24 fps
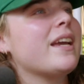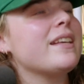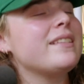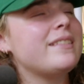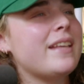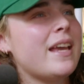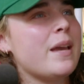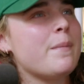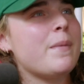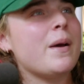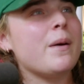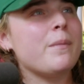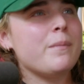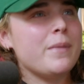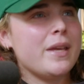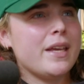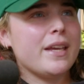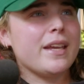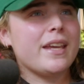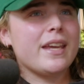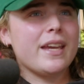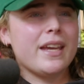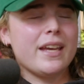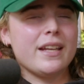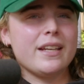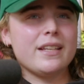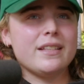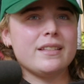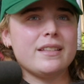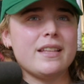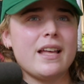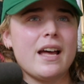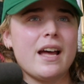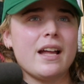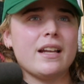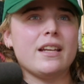I say about me and Kit is
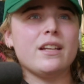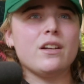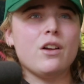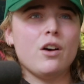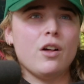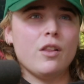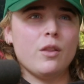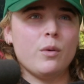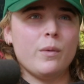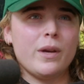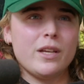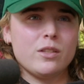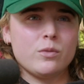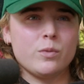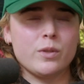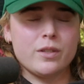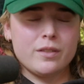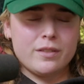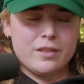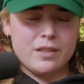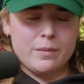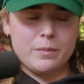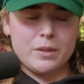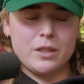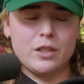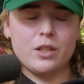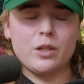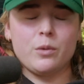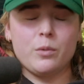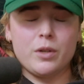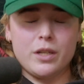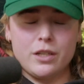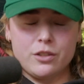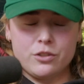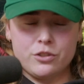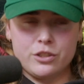that in all the ways we're similar,
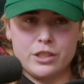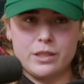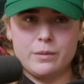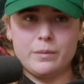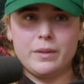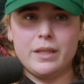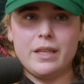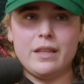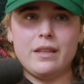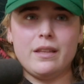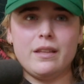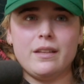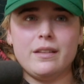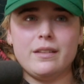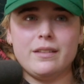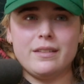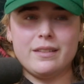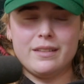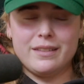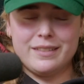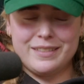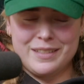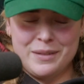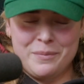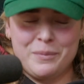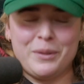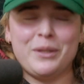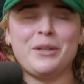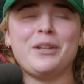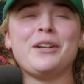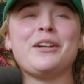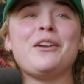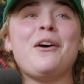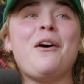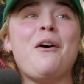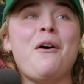we're extremely
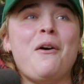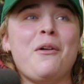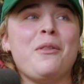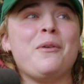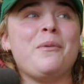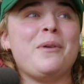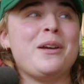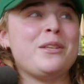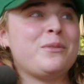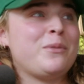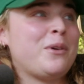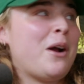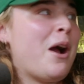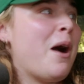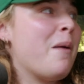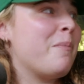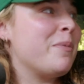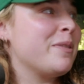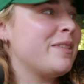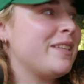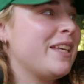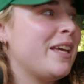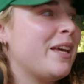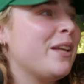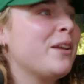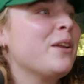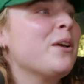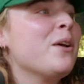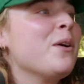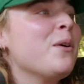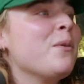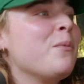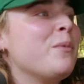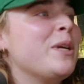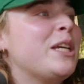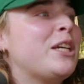similar in all the ways we're opposite,
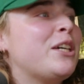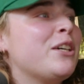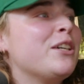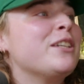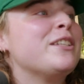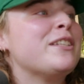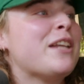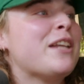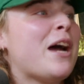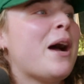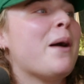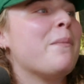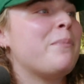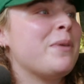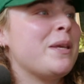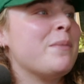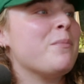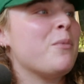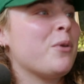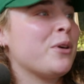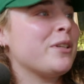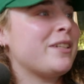we could not be more